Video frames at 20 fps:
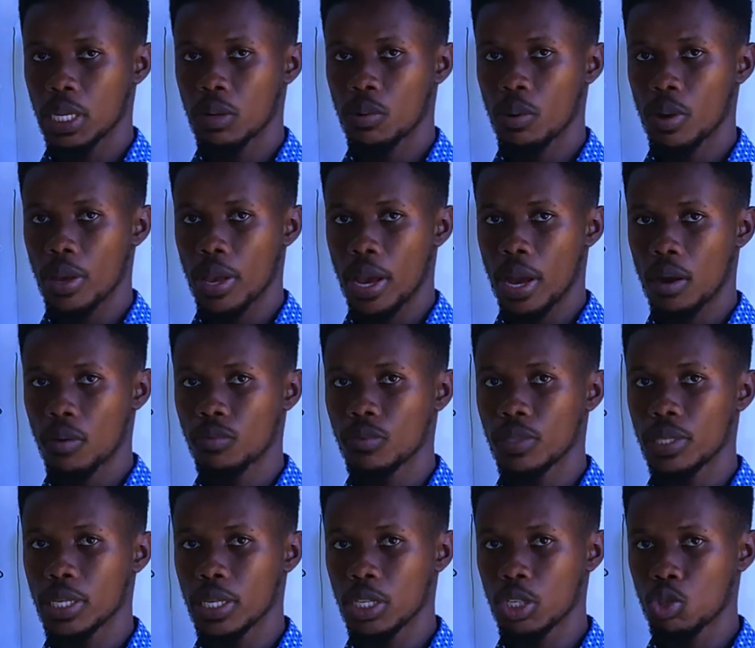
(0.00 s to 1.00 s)
When you have
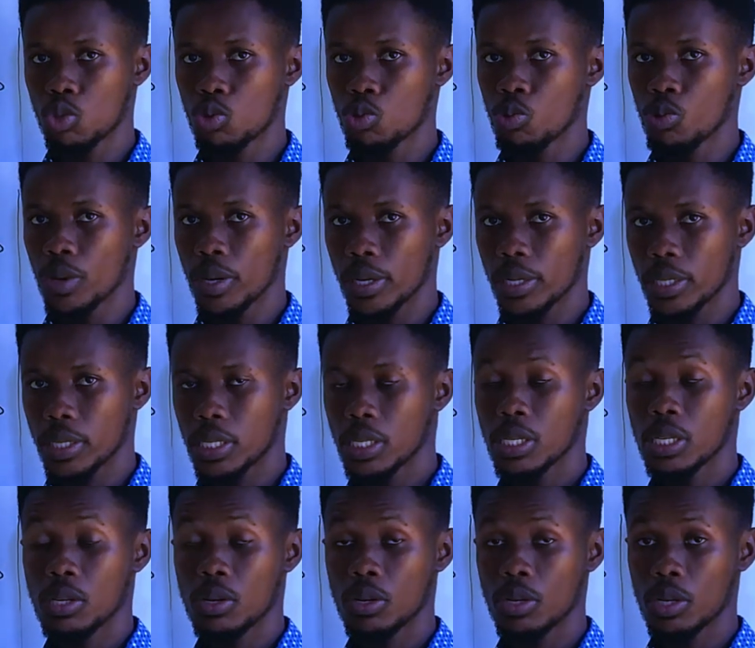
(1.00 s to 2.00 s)
days to weeks,
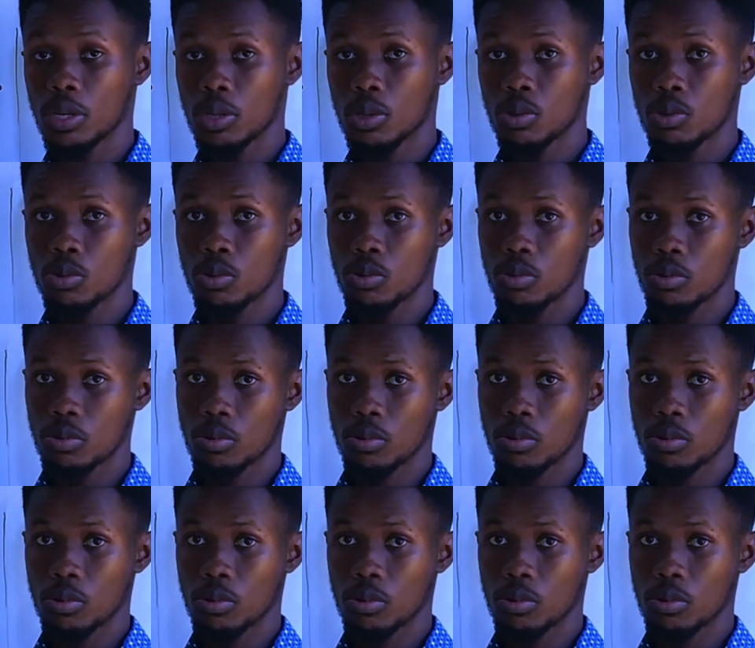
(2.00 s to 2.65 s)
you need to